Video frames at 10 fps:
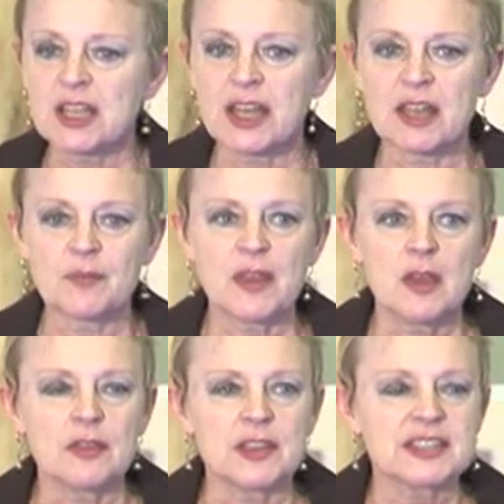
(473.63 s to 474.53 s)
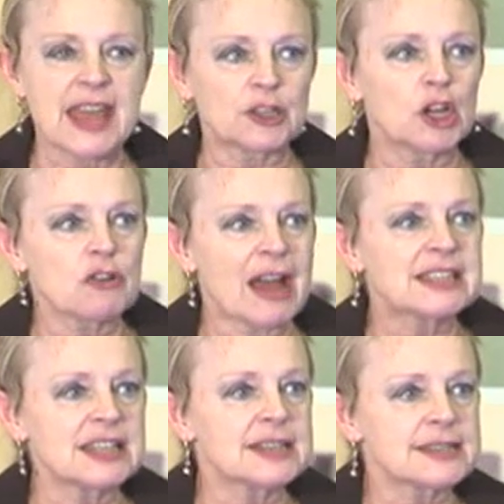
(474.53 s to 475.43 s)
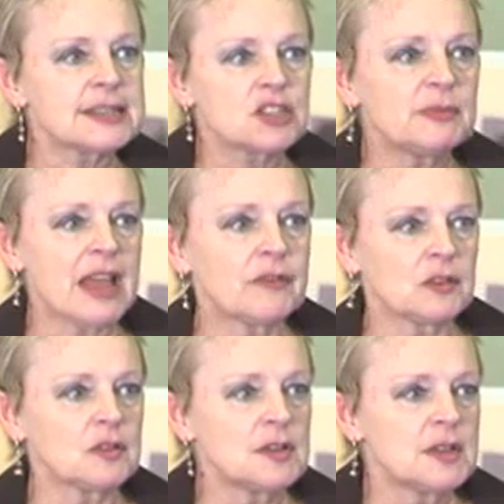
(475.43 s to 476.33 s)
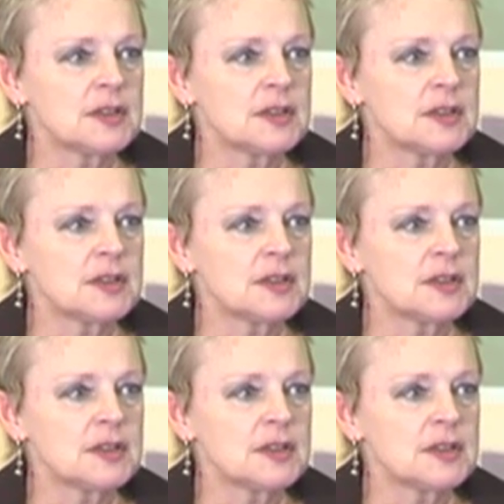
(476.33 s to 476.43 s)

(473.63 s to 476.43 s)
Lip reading: the technocratic system level